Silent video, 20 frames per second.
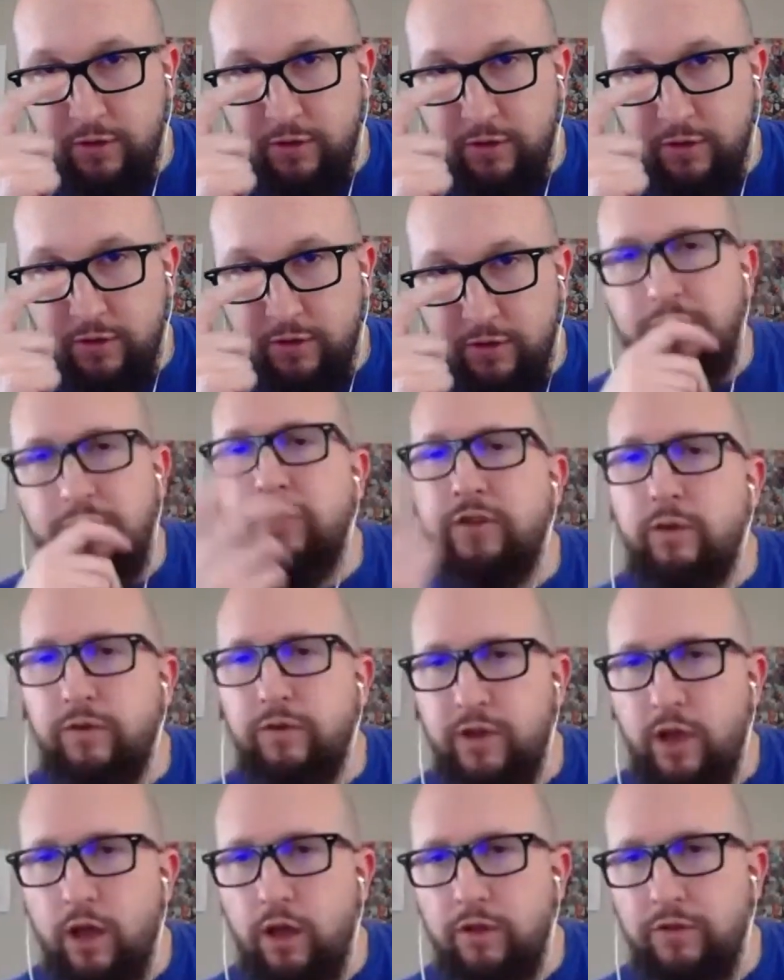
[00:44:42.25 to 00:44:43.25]
and I went to
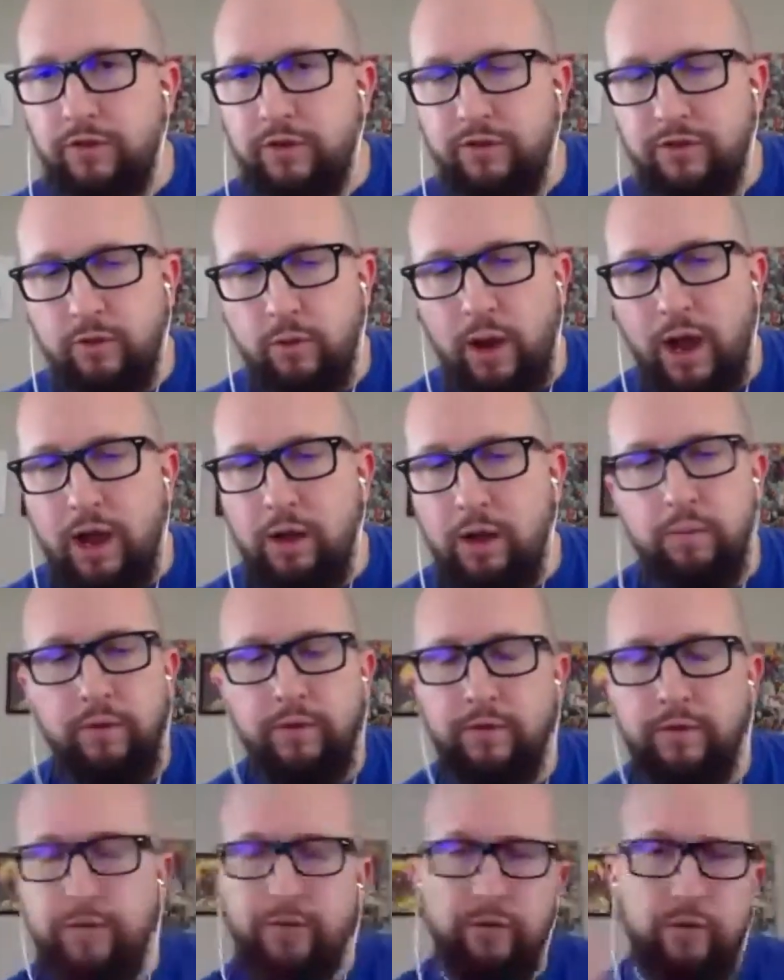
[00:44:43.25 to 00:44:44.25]
sociology. So I
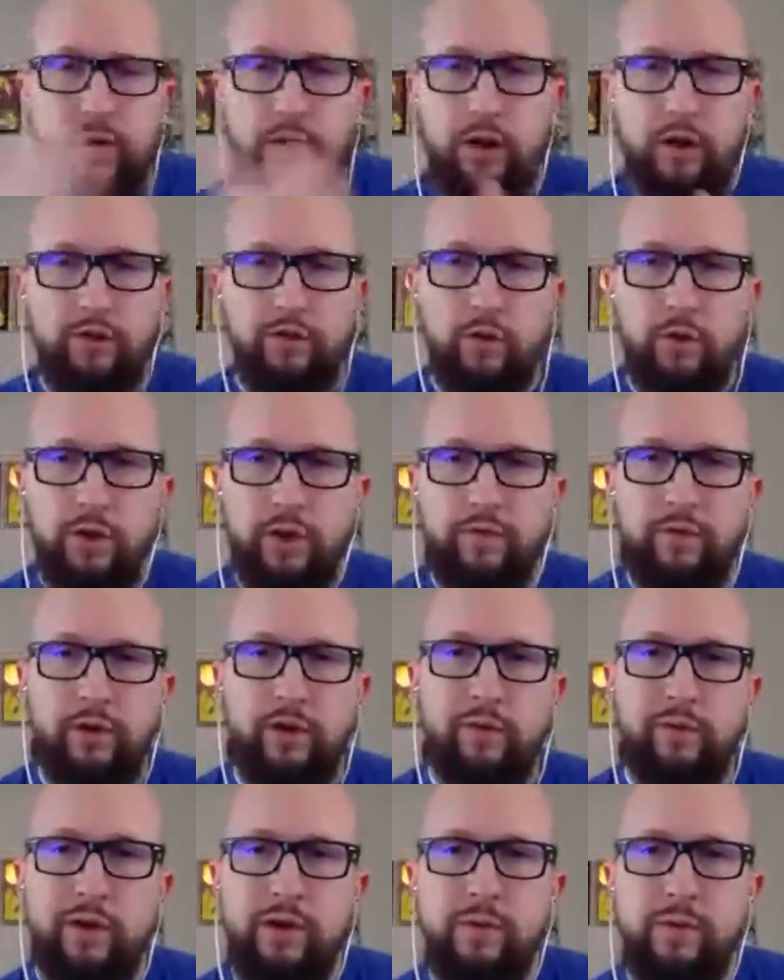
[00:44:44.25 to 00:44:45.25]
was on a totally different
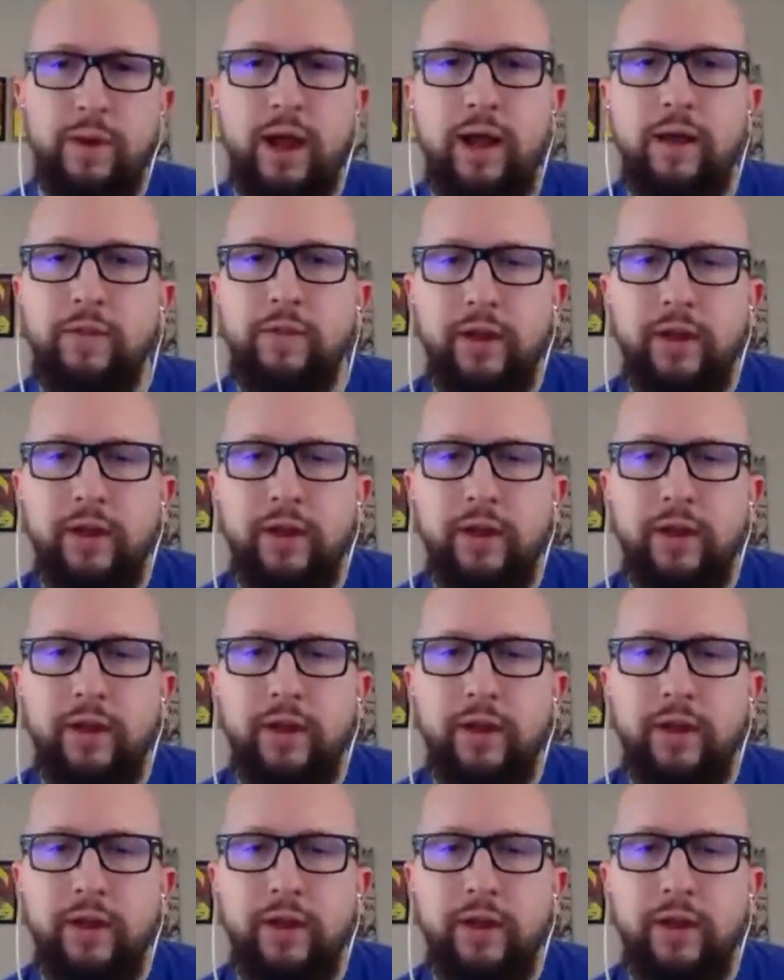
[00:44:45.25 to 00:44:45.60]
career path,